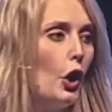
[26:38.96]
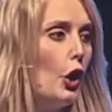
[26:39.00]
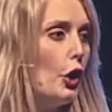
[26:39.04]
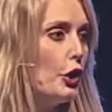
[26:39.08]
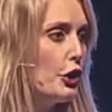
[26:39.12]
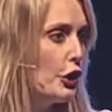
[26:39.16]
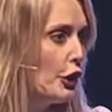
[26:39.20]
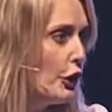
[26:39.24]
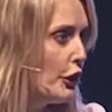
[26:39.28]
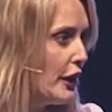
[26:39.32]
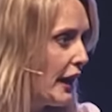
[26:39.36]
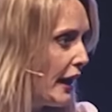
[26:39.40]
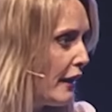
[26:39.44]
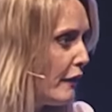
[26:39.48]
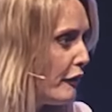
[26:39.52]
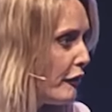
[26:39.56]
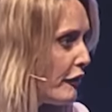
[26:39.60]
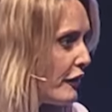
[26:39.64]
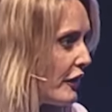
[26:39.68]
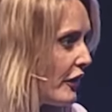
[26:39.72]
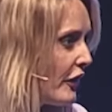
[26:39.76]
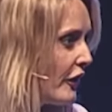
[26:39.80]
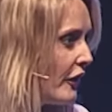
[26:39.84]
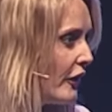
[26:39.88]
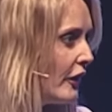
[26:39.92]
or your
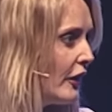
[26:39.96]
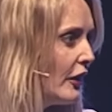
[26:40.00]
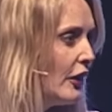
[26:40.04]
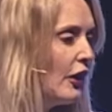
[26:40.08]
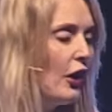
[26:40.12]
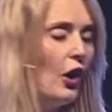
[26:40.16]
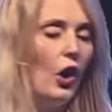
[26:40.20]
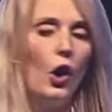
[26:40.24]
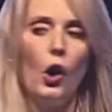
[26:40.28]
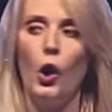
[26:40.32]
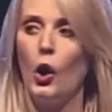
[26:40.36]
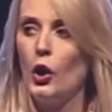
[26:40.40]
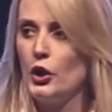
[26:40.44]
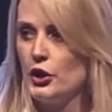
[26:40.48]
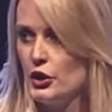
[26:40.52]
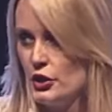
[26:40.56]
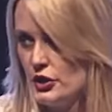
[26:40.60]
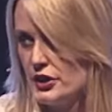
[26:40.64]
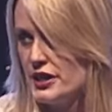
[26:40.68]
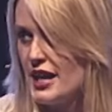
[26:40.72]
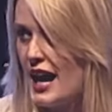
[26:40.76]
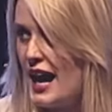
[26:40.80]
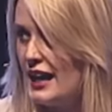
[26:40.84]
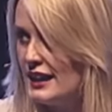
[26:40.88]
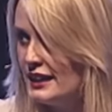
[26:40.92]
gift, or
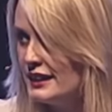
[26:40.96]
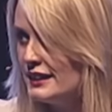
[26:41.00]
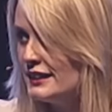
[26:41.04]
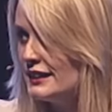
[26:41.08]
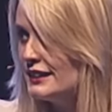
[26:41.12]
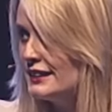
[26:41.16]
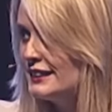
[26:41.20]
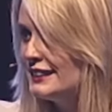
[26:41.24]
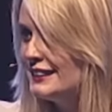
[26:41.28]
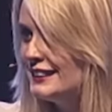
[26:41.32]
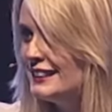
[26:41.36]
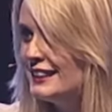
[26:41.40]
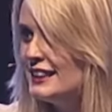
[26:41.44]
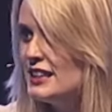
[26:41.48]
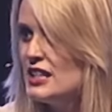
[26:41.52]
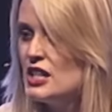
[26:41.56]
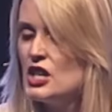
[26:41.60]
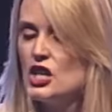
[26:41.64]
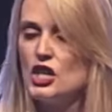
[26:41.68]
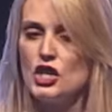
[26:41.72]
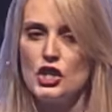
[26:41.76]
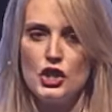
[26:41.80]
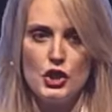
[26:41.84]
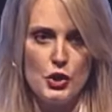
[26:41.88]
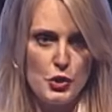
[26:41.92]
your talent,
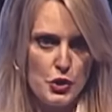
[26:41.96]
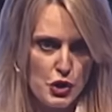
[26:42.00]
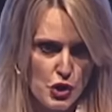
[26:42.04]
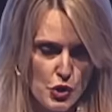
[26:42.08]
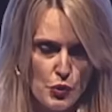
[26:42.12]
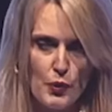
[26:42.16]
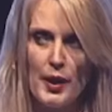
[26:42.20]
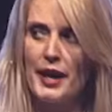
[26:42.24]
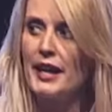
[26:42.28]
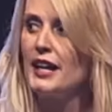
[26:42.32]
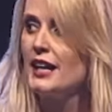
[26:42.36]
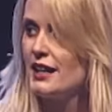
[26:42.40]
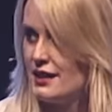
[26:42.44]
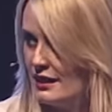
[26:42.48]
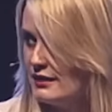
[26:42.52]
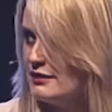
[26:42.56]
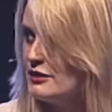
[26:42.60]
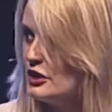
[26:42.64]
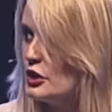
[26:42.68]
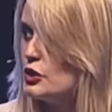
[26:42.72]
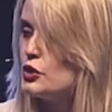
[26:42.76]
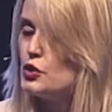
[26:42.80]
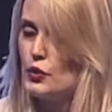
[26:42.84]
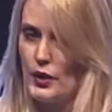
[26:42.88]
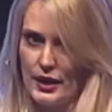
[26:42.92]
you shrink.
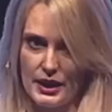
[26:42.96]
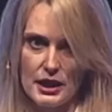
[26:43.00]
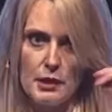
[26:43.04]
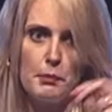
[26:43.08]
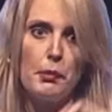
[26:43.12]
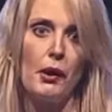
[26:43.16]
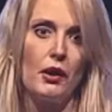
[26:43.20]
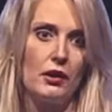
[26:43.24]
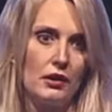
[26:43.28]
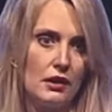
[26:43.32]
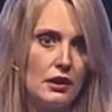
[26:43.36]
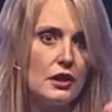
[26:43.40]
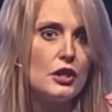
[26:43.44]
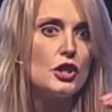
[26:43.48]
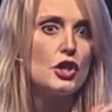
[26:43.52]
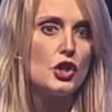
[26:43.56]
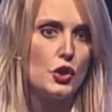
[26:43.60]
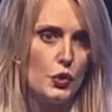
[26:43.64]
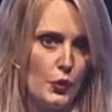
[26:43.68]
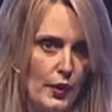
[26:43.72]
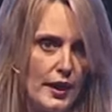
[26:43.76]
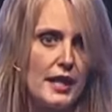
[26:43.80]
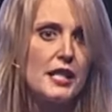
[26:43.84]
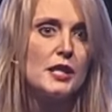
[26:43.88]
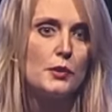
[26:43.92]
You drink the bottle that
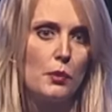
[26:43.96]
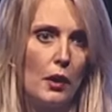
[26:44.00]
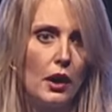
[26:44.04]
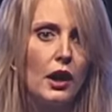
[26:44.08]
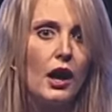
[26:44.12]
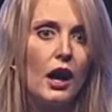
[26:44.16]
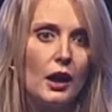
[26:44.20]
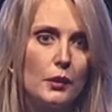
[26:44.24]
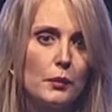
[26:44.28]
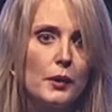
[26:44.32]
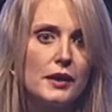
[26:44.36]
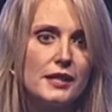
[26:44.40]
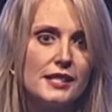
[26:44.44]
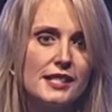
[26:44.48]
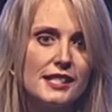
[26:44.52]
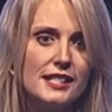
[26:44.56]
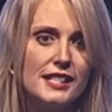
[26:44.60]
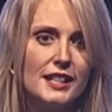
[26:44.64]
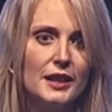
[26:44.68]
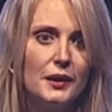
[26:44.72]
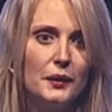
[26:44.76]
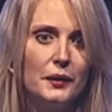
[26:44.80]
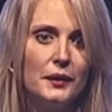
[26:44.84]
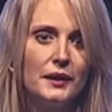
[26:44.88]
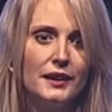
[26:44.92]
shrinks what God wants to
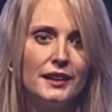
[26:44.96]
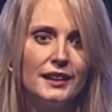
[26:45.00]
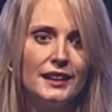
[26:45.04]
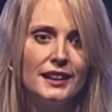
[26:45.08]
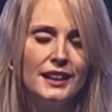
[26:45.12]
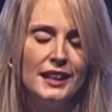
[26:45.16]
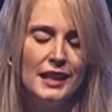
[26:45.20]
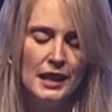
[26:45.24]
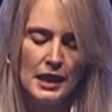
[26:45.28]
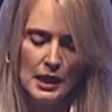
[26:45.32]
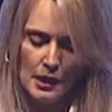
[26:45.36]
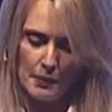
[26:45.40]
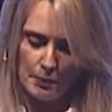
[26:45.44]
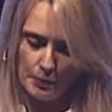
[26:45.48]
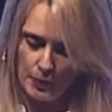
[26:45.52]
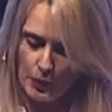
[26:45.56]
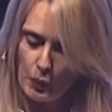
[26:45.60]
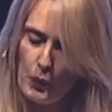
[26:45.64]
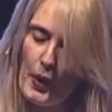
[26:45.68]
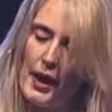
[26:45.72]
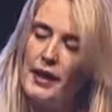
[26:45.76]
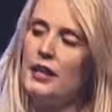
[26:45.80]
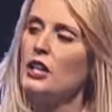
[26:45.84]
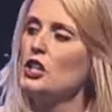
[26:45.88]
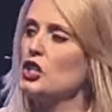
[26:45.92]
do. But
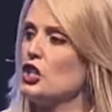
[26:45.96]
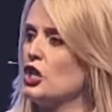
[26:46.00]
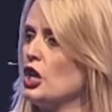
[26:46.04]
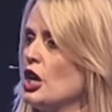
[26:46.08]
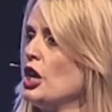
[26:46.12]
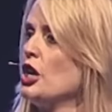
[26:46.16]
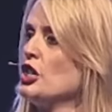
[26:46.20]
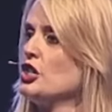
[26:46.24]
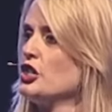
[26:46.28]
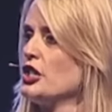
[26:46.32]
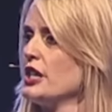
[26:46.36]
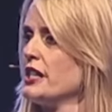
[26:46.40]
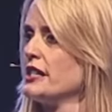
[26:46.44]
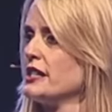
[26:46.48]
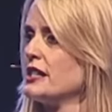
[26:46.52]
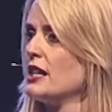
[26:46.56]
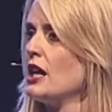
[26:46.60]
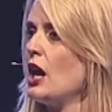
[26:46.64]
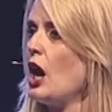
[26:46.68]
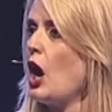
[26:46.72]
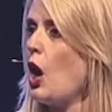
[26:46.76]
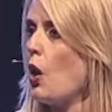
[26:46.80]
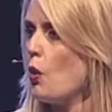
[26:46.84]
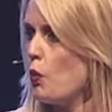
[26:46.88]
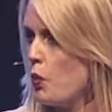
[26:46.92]
when a church is
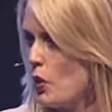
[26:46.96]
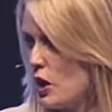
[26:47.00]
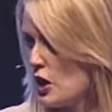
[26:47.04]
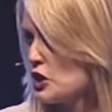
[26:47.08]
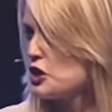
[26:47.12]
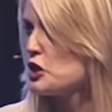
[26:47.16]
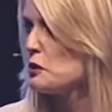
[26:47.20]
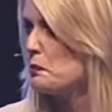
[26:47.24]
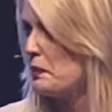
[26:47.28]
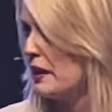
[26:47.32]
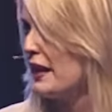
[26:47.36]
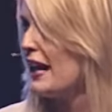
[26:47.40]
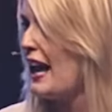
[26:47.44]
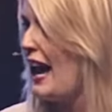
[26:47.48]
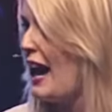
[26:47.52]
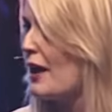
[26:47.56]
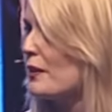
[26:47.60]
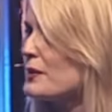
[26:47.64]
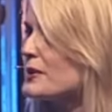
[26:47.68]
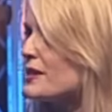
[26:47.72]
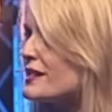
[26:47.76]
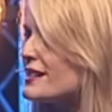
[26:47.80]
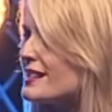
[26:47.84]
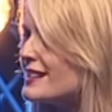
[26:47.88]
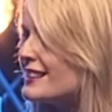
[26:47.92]
a worshiping
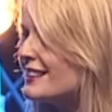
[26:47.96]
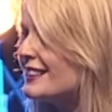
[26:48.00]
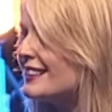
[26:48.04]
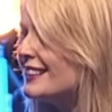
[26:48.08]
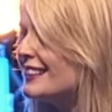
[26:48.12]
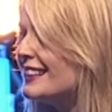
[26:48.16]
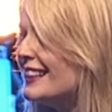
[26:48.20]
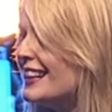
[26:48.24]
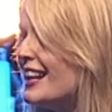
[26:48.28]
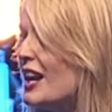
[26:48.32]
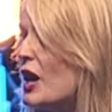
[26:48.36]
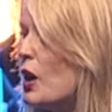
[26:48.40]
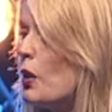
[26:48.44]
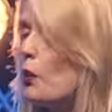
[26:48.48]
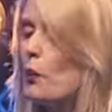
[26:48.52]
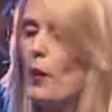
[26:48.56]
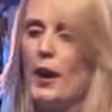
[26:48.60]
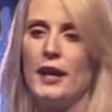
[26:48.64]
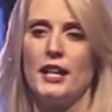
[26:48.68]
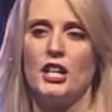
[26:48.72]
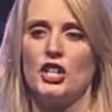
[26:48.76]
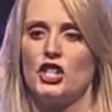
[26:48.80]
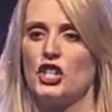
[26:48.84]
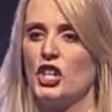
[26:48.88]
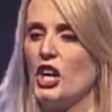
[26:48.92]
house,
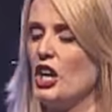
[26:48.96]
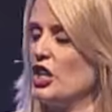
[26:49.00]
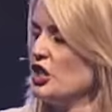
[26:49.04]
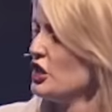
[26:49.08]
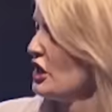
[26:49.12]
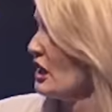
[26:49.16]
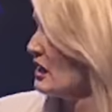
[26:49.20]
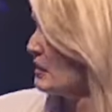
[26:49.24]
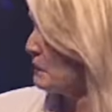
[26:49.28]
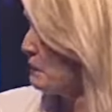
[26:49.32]
when a church